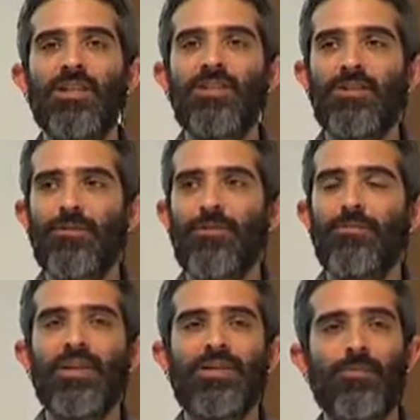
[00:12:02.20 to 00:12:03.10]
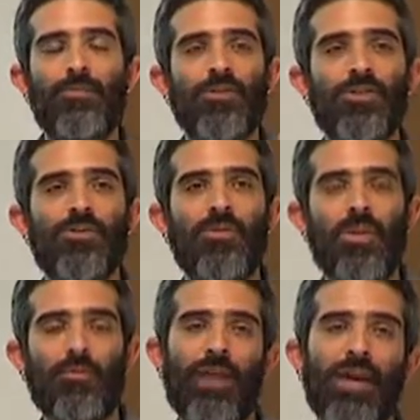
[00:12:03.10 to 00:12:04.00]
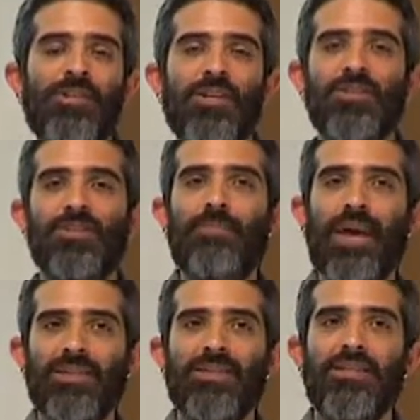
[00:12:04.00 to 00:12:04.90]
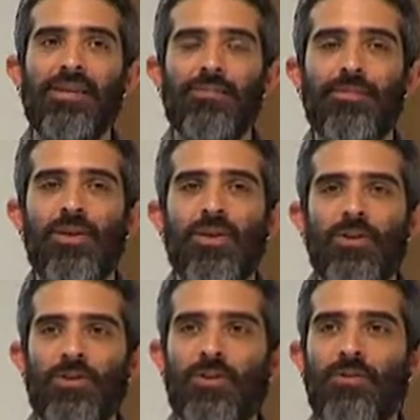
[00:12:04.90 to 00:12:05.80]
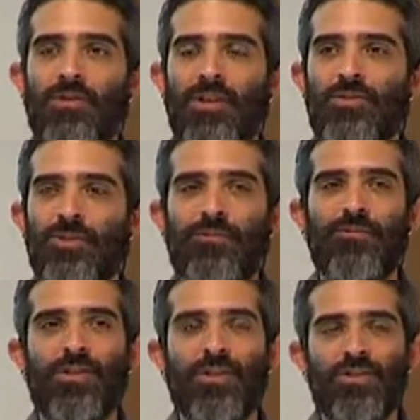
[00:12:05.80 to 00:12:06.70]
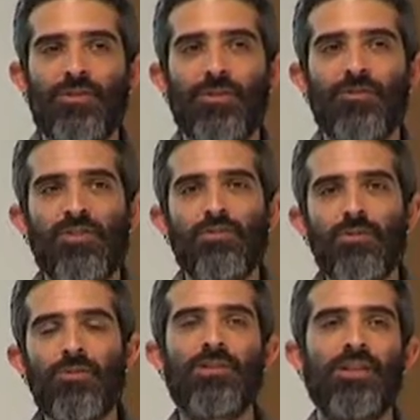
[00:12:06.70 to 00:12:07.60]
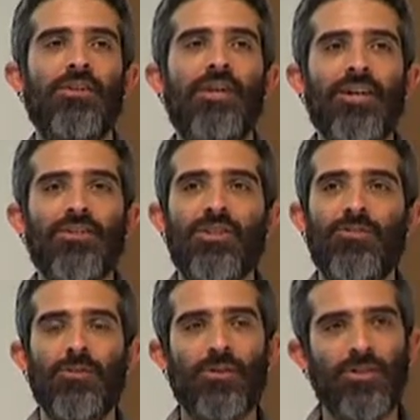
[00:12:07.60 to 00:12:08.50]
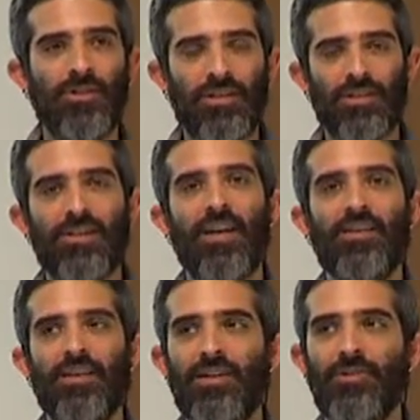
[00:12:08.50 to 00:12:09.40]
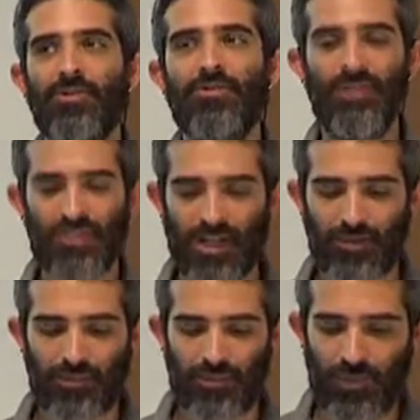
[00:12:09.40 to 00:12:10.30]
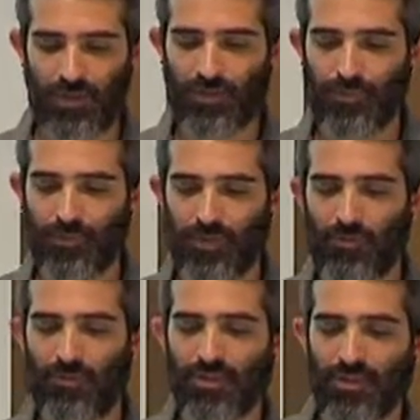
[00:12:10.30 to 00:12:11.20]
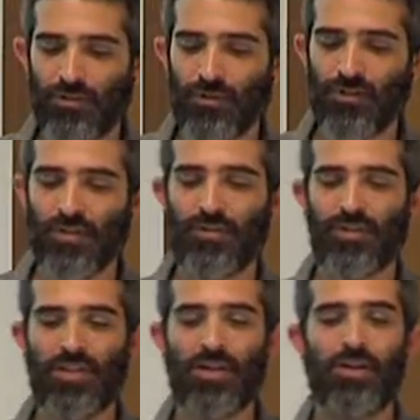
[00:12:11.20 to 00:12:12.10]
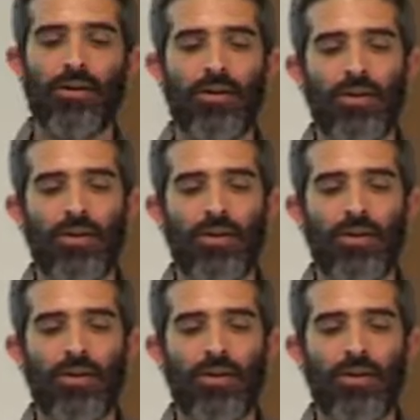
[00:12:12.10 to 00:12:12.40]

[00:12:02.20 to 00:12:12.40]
easier for me to push my changes back to them. So it sort of, it sort of smooths the interaction if you can consolidate and use the same um, revision control system as they are.